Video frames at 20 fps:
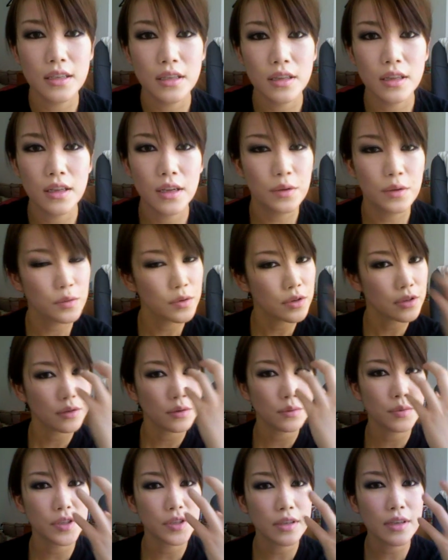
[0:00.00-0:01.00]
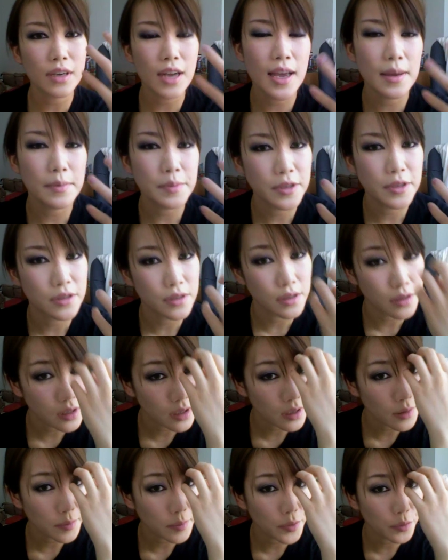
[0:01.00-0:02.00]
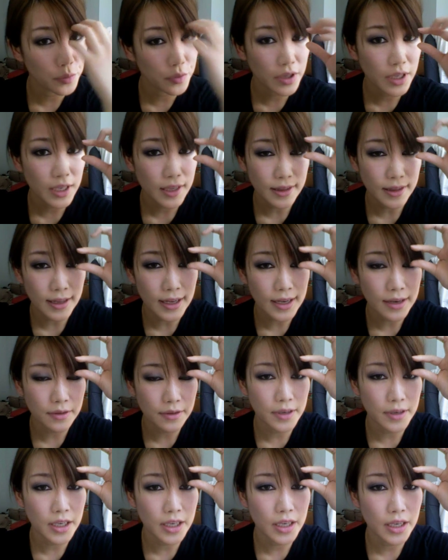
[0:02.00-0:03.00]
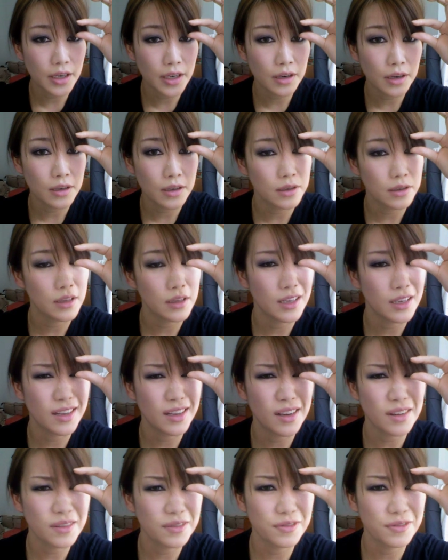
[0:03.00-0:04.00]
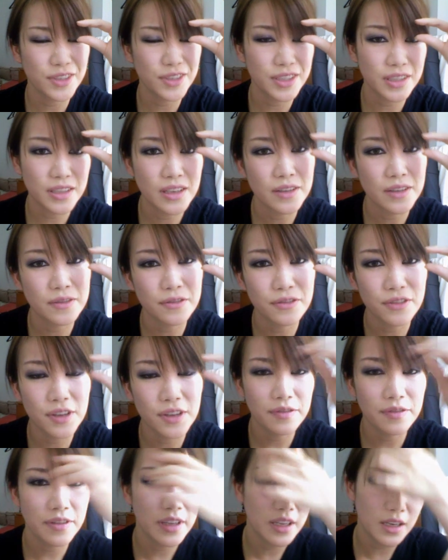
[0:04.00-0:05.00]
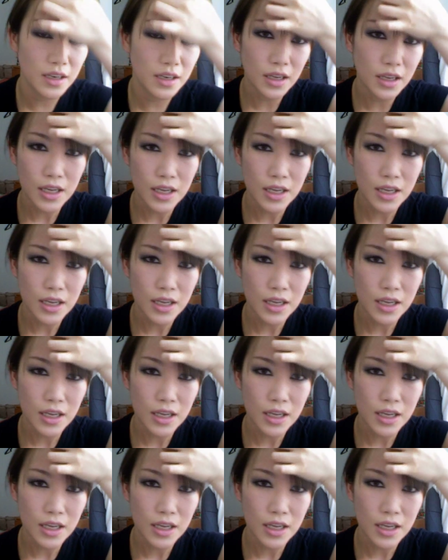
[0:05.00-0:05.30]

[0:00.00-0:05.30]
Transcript: it's like what's gonna happen is it's gonna be really light right here and like all frizzy and fluffy, and